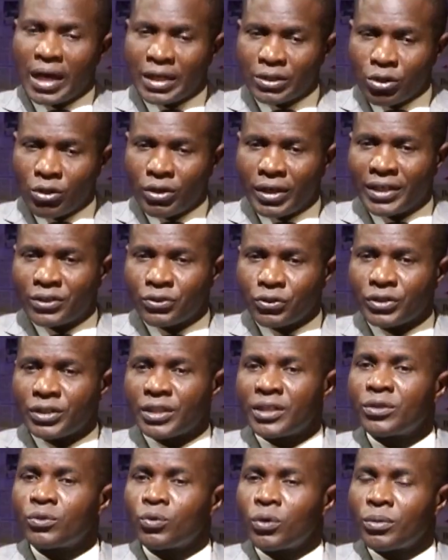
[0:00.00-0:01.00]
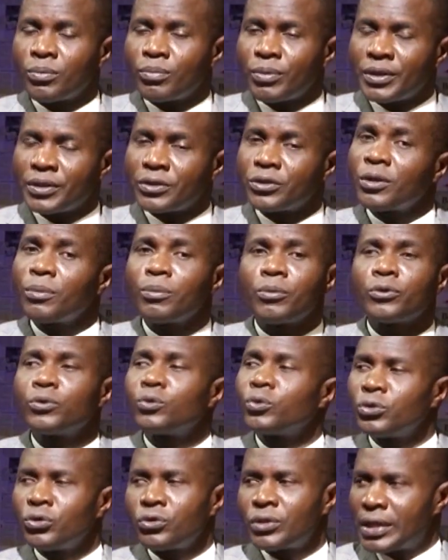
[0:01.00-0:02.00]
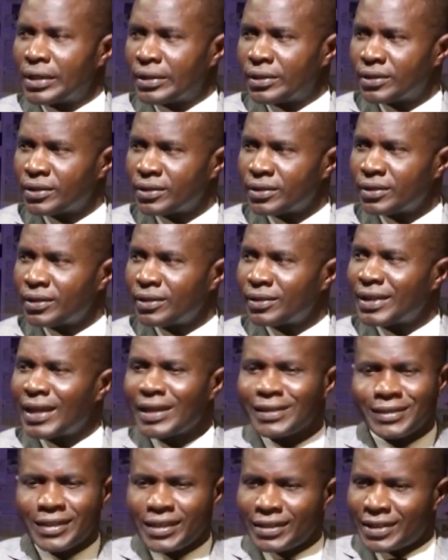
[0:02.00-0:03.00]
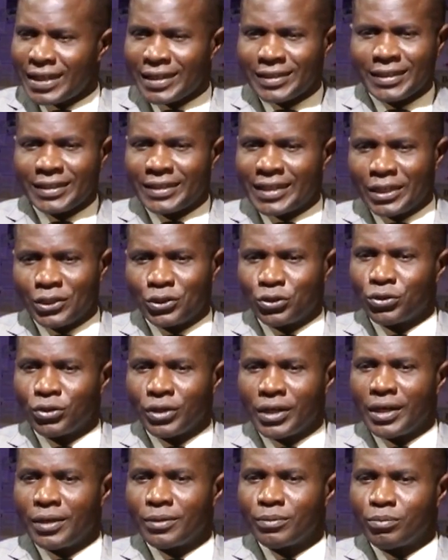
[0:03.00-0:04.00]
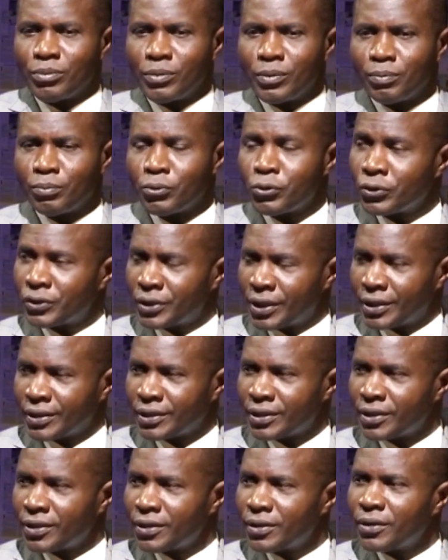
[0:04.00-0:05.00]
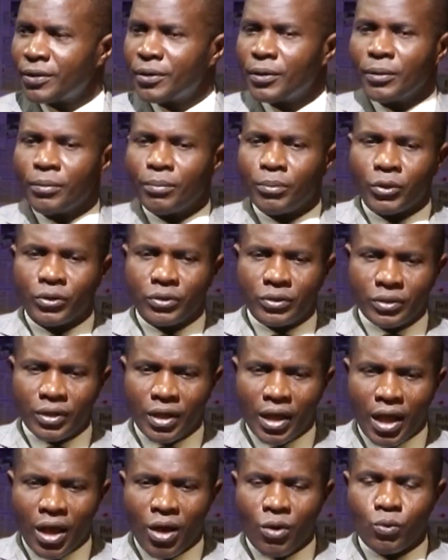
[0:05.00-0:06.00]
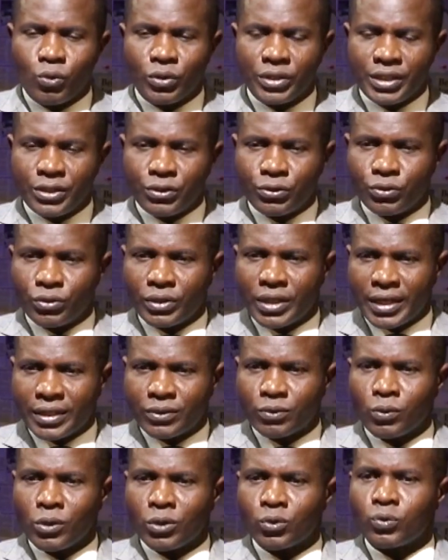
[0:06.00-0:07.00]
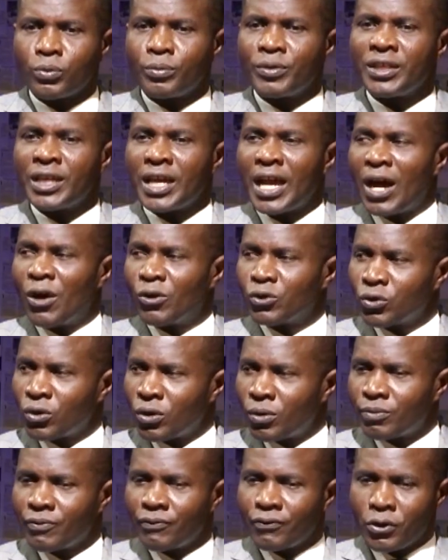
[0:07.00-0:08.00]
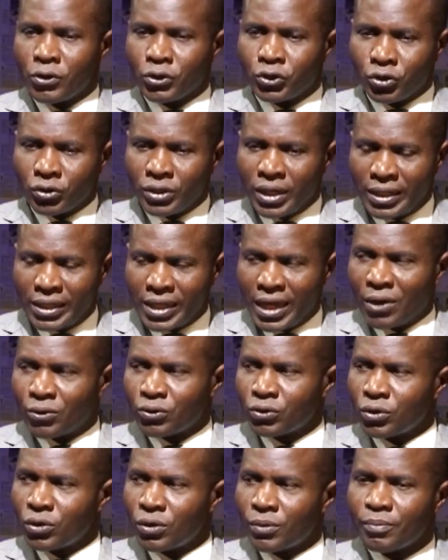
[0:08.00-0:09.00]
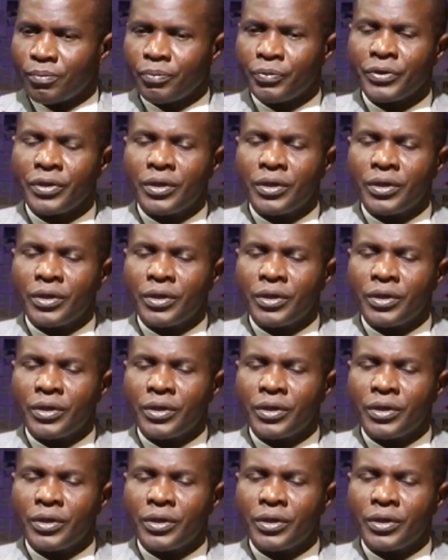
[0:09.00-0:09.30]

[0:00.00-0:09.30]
as long as you stay in one place, your bone will unite. Mm. That's a natural process. But how would it unite? What would be the outcome, functional outcome?